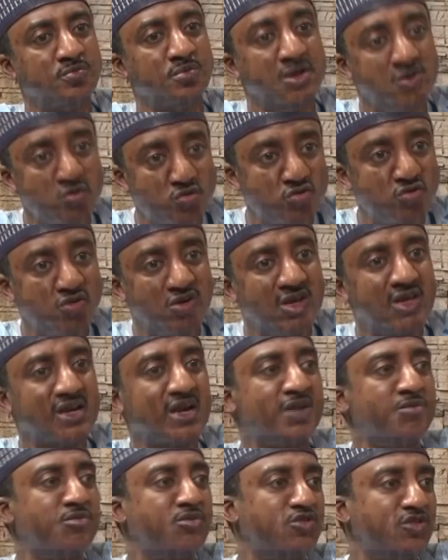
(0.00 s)
But you will not get
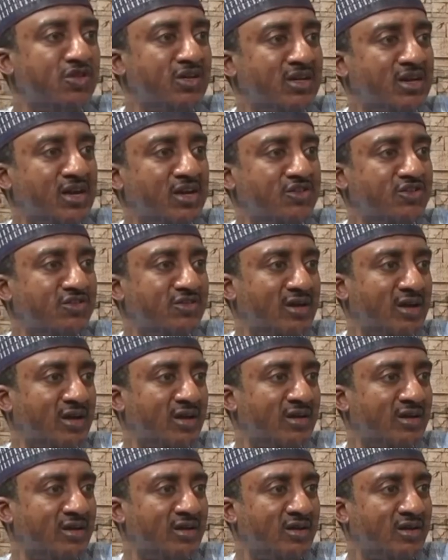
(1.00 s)
admission in Nigeria.
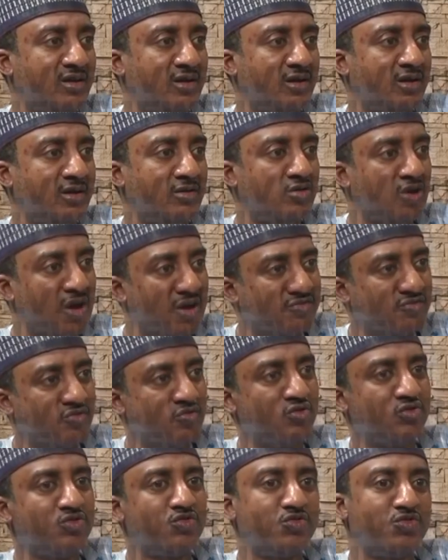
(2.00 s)
You have to
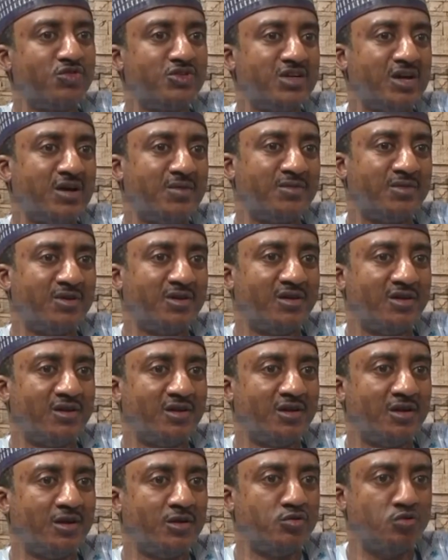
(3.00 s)
go yeah. through JAMB. Yeah.
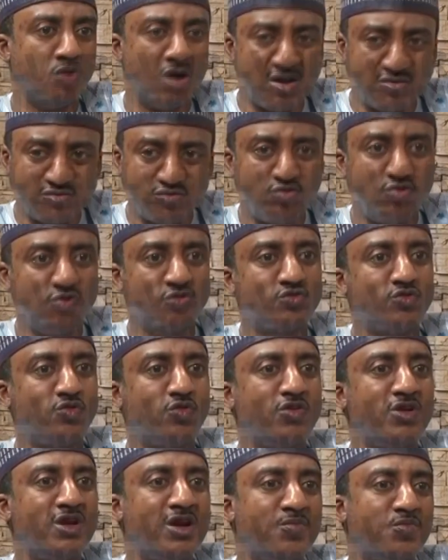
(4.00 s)
Mm. You have to go through
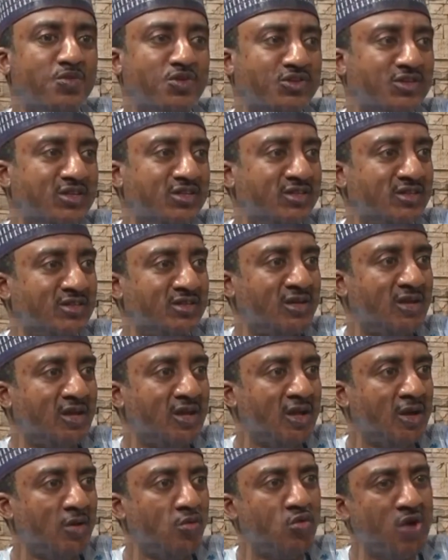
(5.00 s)
other processes.
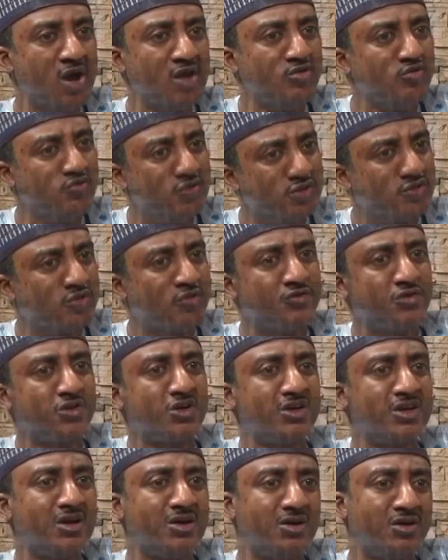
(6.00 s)
Why do we
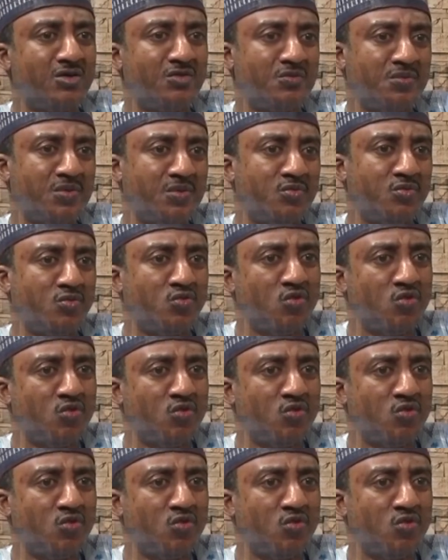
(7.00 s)
suffocate our own people?